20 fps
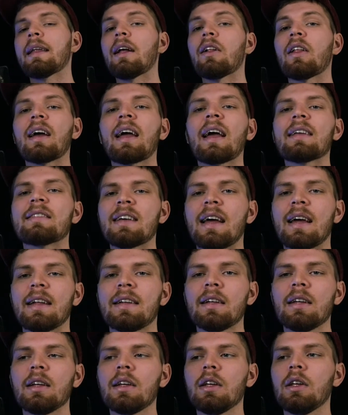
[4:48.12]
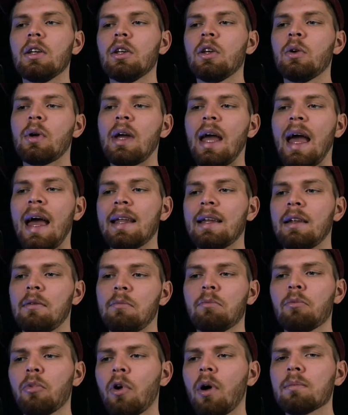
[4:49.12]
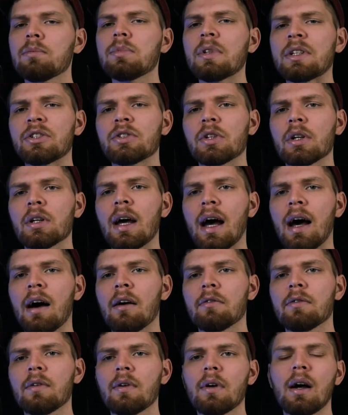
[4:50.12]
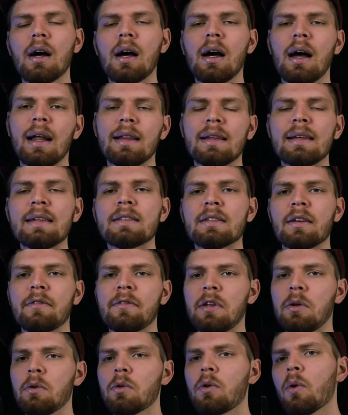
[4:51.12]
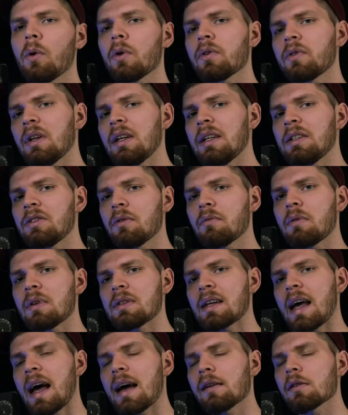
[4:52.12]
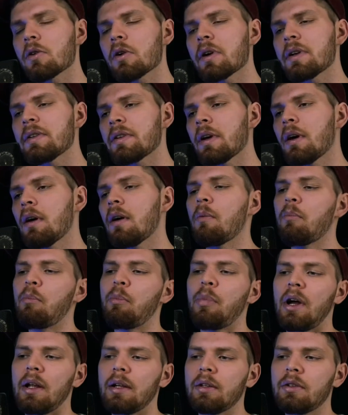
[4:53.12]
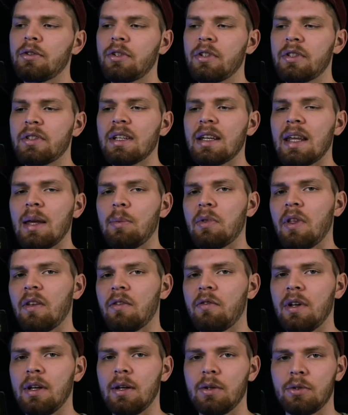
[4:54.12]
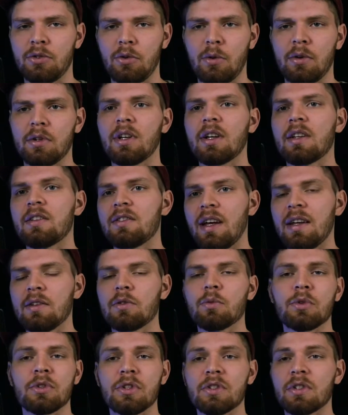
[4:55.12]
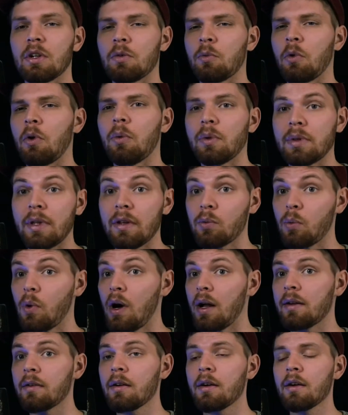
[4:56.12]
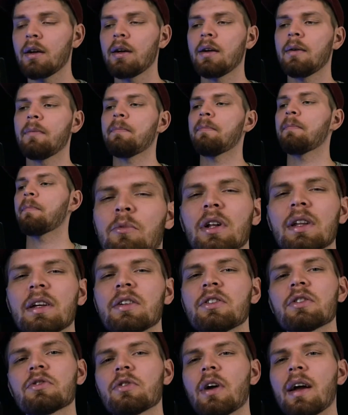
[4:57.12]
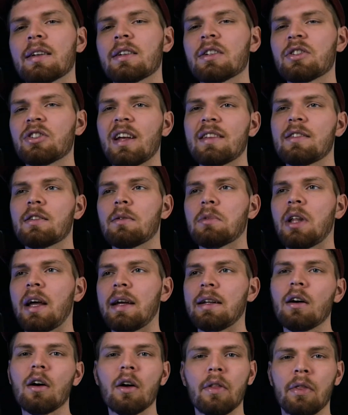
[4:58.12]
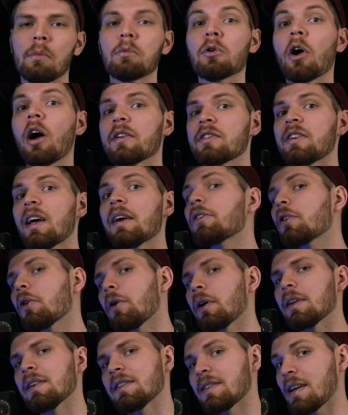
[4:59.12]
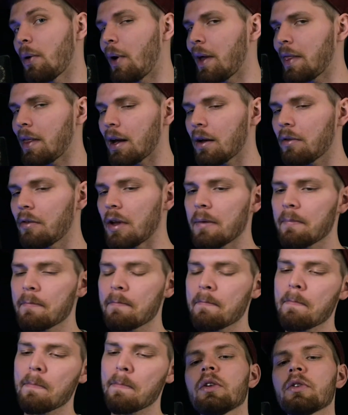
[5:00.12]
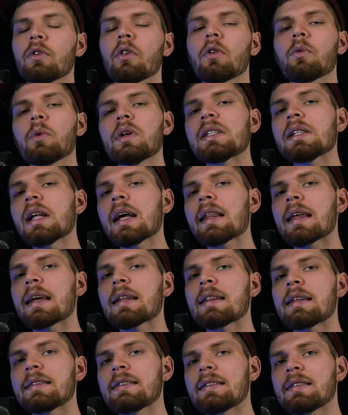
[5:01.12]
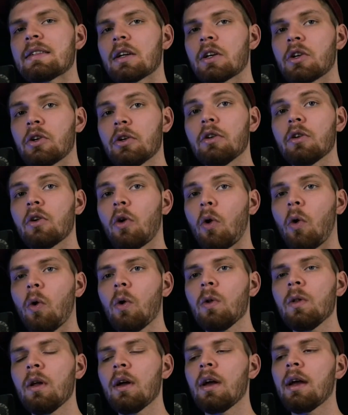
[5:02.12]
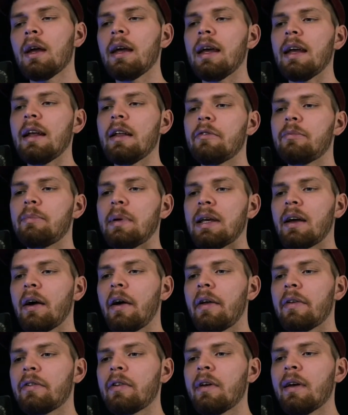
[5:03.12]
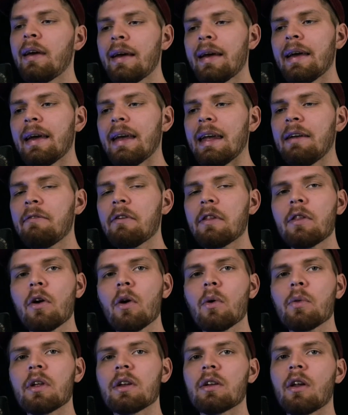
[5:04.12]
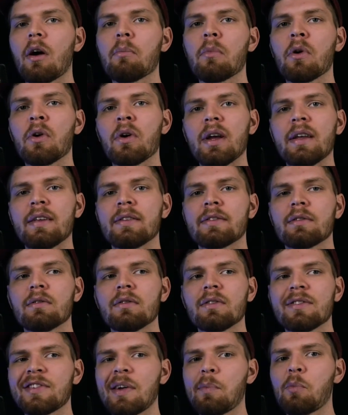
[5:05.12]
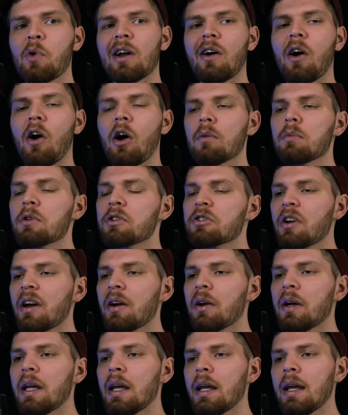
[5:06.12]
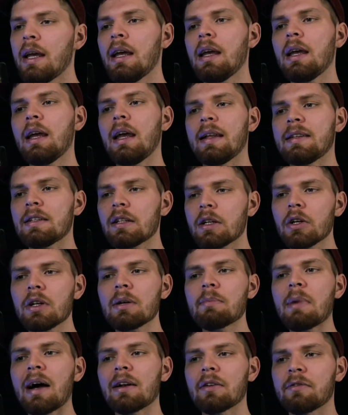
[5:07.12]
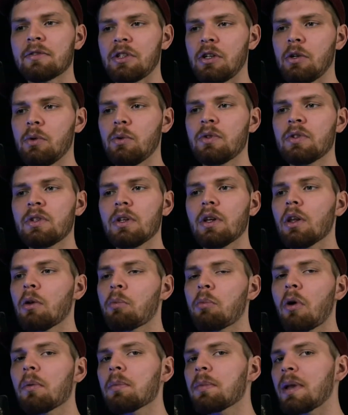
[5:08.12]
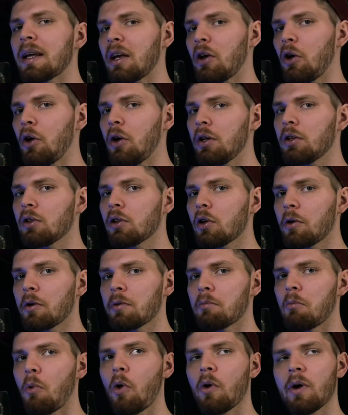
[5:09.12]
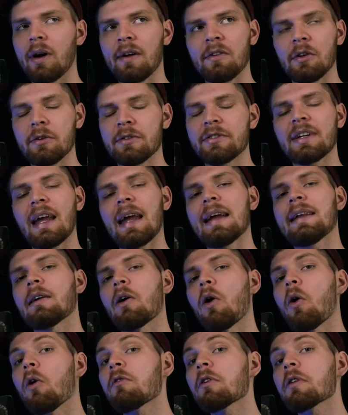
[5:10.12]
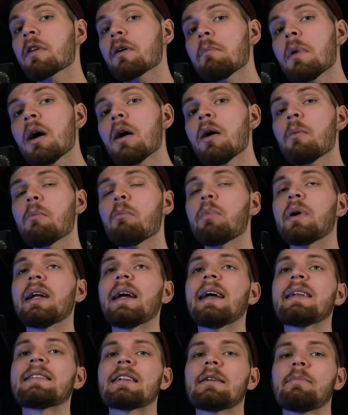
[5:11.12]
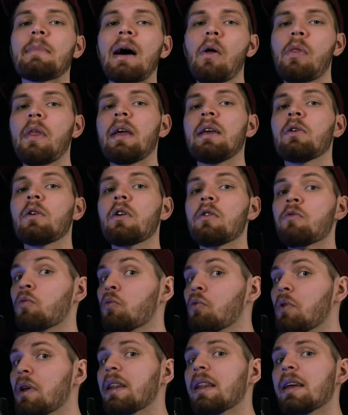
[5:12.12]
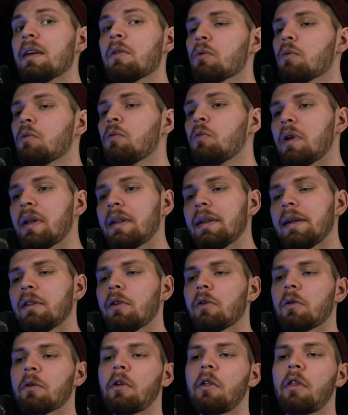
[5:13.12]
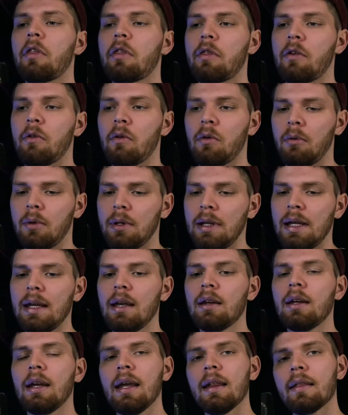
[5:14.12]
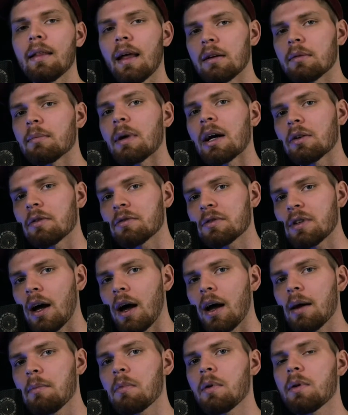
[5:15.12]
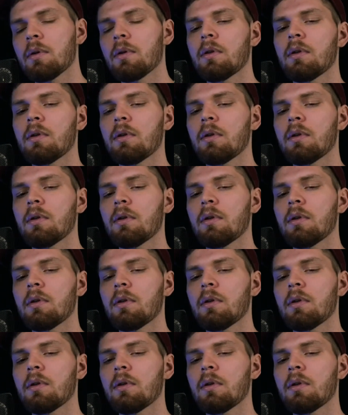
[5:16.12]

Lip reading: Now, like I said, you can and probably should have at least a few goals in each of these categories, but just to keep this video short and concise, we're just going to roll with this one. I'm really just trying to shed some light on the process, or at least how I think of it. So the reason I think this is a good goal is because even though the number is somewhat arbitrary, it's a good amount of tunes. You probably could learn more if you're skating over them, but it's an amount that you could really, really learn thoroughly in that amount of time.